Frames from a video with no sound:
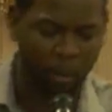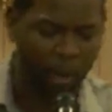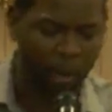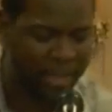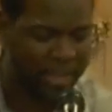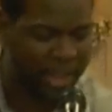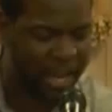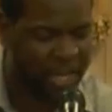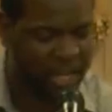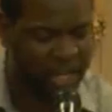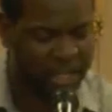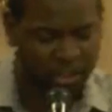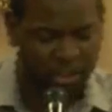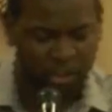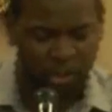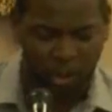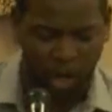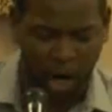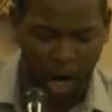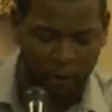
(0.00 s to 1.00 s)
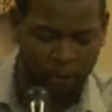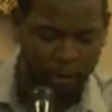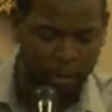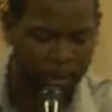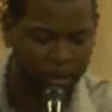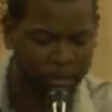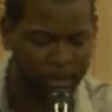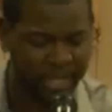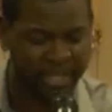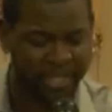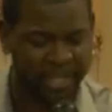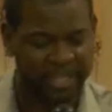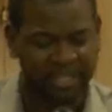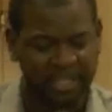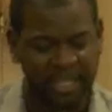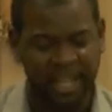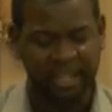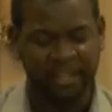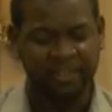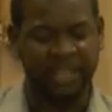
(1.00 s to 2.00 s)
why they couldn't serve him is because
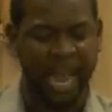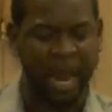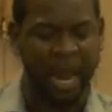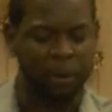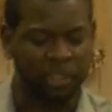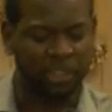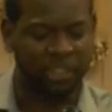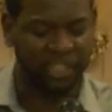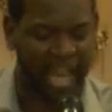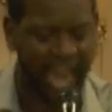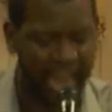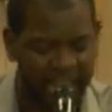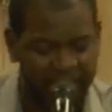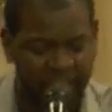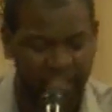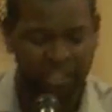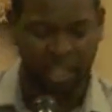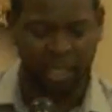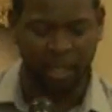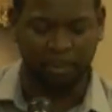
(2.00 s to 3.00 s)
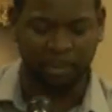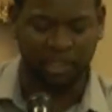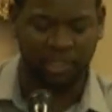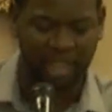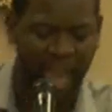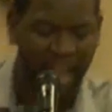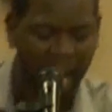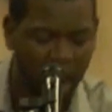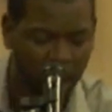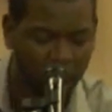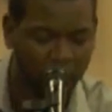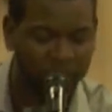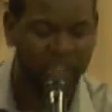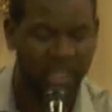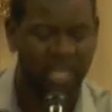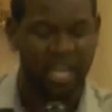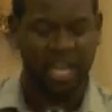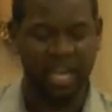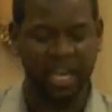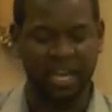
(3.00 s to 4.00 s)
they were saying to themselves
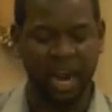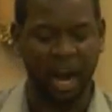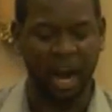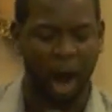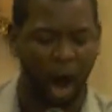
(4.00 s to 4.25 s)
in their